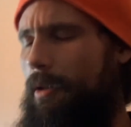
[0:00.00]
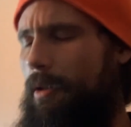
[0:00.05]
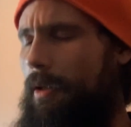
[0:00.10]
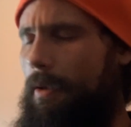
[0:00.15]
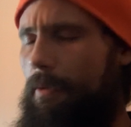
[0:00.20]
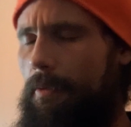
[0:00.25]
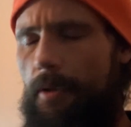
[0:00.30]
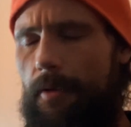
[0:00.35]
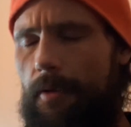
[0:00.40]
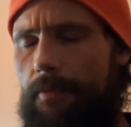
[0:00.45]
I
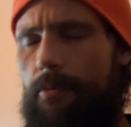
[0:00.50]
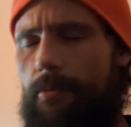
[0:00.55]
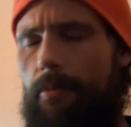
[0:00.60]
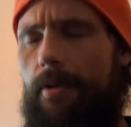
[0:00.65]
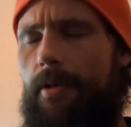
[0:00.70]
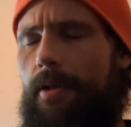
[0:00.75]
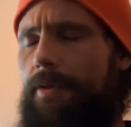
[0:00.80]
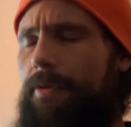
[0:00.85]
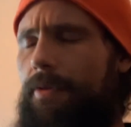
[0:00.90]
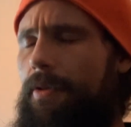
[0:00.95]
would love to
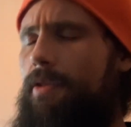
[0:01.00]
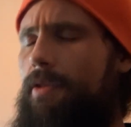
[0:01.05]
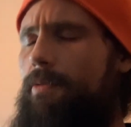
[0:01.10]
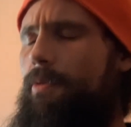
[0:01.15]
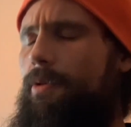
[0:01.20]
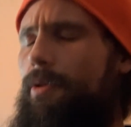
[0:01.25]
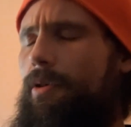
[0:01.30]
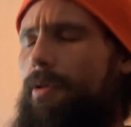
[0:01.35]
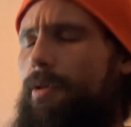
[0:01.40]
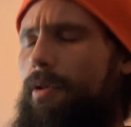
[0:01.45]
work on things
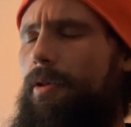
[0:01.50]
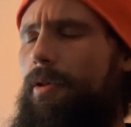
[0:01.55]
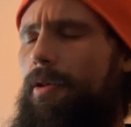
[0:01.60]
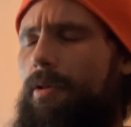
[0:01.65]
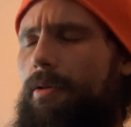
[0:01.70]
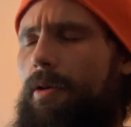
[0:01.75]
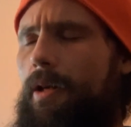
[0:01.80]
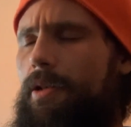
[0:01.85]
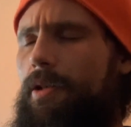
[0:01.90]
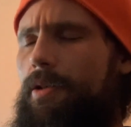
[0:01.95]
with her. You
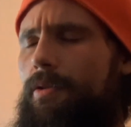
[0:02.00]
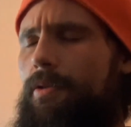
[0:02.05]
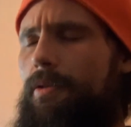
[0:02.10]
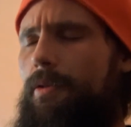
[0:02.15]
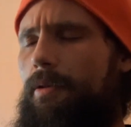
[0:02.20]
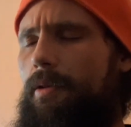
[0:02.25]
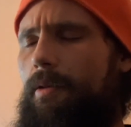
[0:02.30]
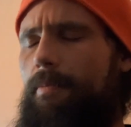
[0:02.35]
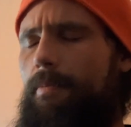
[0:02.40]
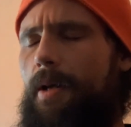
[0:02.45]
know, I'm
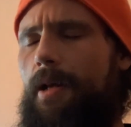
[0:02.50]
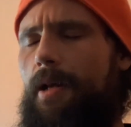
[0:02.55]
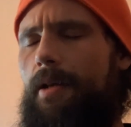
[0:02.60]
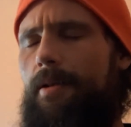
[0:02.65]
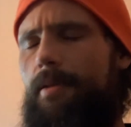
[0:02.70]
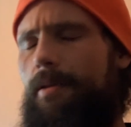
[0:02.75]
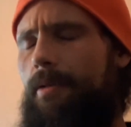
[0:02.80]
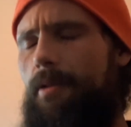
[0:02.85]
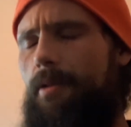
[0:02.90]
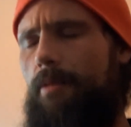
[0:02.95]
not
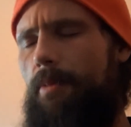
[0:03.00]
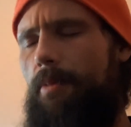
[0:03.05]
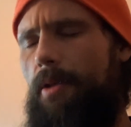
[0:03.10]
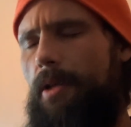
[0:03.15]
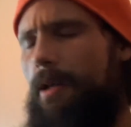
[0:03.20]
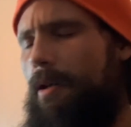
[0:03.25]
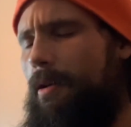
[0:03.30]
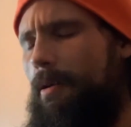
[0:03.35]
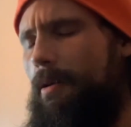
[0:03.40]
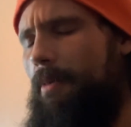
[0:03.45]
going to
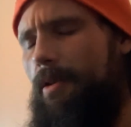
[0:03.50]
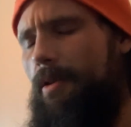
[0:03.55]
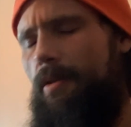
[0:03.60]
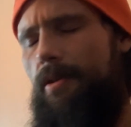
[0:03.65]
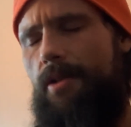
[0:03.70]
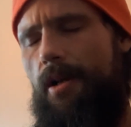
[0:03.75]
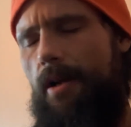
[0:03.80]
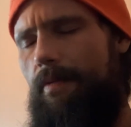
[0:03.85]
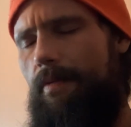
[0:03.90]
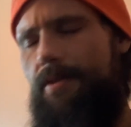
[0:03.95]
be, I mean, there's
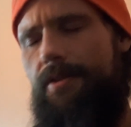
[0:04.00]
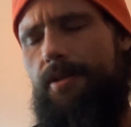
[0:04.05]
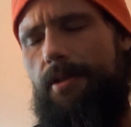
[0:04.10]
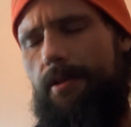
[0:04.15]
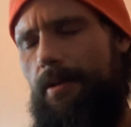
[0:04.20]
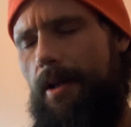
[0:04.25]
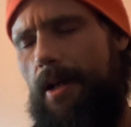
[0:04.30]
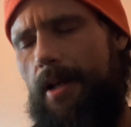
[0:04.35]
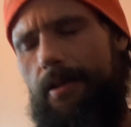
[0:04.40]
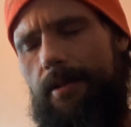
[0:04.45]
obviously a
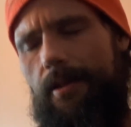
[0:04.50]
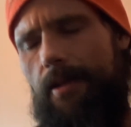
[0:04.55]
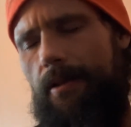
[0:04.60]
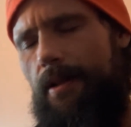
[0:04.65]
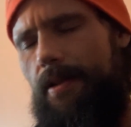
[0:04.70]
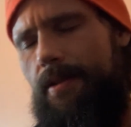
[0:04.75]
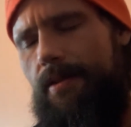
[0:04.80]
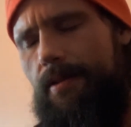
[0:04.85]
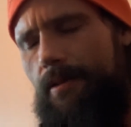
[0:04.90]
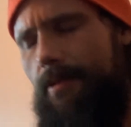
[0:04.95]
lot that
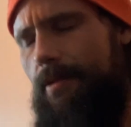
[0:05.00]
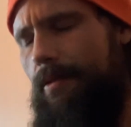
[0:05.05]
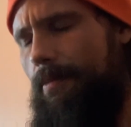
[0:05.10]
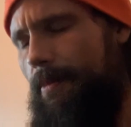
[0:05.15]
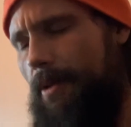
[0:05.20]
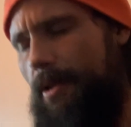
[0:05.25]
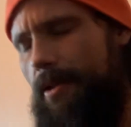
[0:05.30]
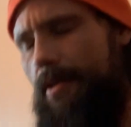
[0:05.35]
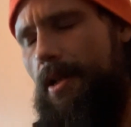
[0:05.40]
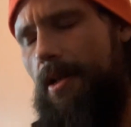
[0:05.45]
needs to
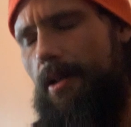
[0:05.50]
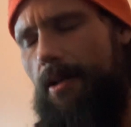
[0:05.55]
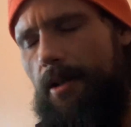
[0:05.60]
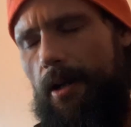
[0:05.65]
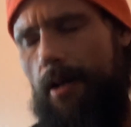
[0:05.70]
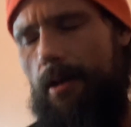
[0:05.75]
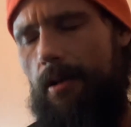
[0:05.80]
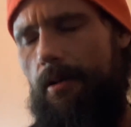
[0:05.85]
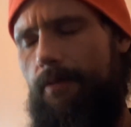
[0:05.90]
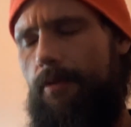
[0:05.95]
be taken
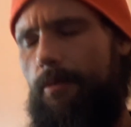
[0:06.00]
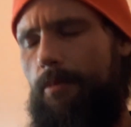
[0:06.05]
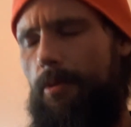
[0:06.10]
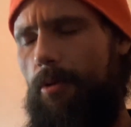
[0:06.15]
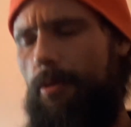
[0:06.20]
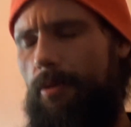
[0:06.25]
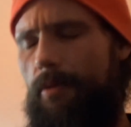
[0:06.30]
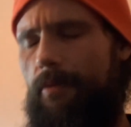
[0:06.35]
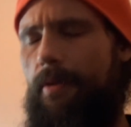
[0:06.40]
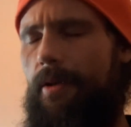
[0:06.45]
care of for
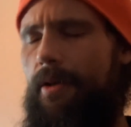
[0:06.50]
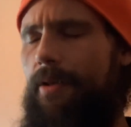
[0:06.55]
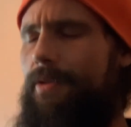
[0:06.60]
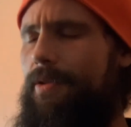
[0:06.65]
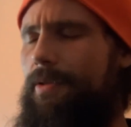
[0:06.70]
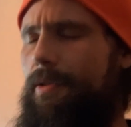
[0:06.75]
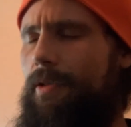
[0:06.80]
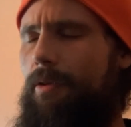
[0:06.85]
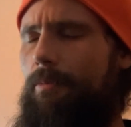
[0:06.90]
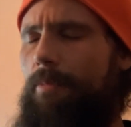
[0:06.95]
both of
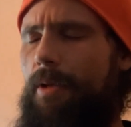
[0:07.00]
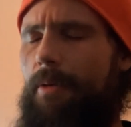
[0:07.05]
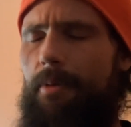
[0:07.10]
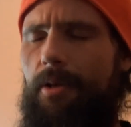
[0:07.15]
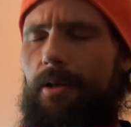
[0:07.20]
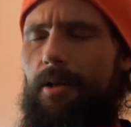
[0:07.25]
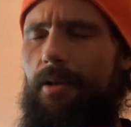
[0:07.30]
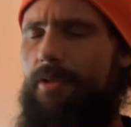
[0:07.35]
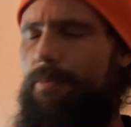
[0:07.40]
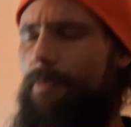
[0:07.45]
us. You know, maybe
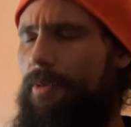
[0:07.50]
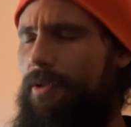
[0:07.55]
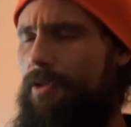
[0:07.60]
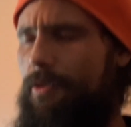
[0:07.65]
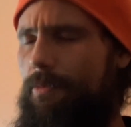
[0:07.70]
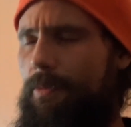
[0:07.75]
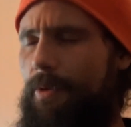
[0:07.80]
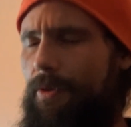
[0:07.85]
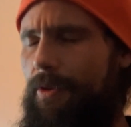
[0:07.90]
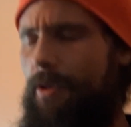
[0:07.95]
not as much as
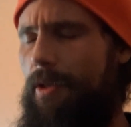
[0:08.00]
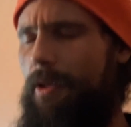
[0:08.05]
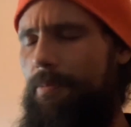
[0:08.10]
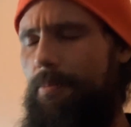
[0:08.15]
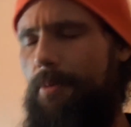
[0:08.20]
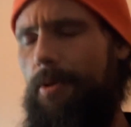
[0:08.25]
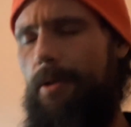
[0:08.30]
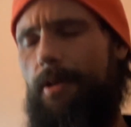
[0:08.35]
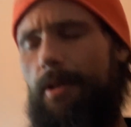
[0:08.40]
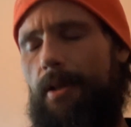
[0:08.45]
we think,
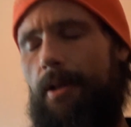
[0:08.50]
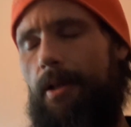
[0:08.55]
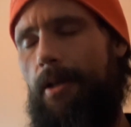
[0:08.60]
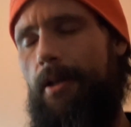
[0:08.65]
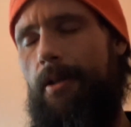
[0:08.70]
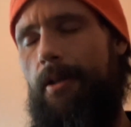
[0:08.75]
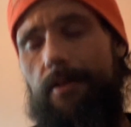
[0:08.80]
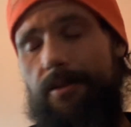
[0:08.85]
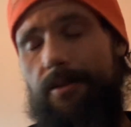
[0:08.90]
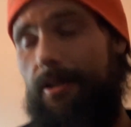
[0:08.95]
but
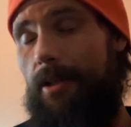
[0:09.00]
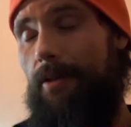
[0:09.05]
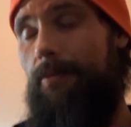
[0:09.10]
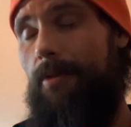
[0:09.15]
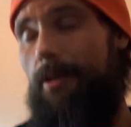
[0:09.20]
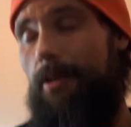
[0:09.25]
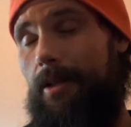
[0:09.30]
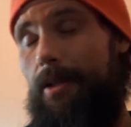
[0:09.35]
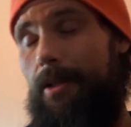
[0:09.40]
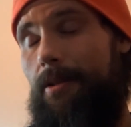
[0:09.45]
there's
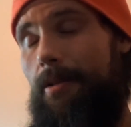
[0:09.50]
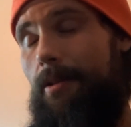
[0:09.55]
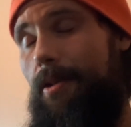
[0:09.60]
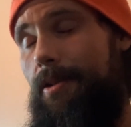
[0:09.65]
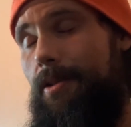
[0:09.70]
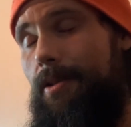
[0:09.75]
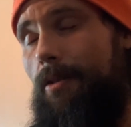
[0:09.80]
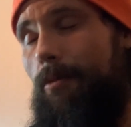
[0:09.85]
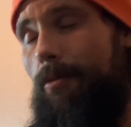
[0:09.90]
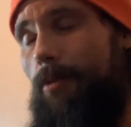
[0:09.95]
definitely a lot that needs
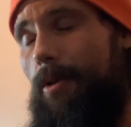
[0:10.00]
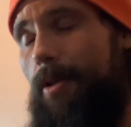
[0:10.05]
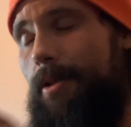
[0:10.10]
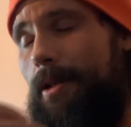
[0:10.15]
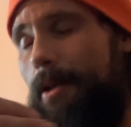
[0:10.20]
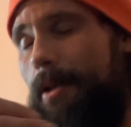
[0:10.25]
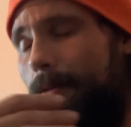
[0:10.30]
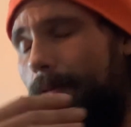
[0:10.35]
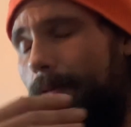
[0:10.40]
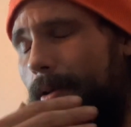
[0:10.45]
to get worked
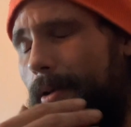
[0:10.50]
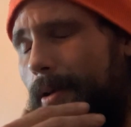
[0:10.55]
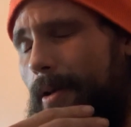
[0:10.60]
out.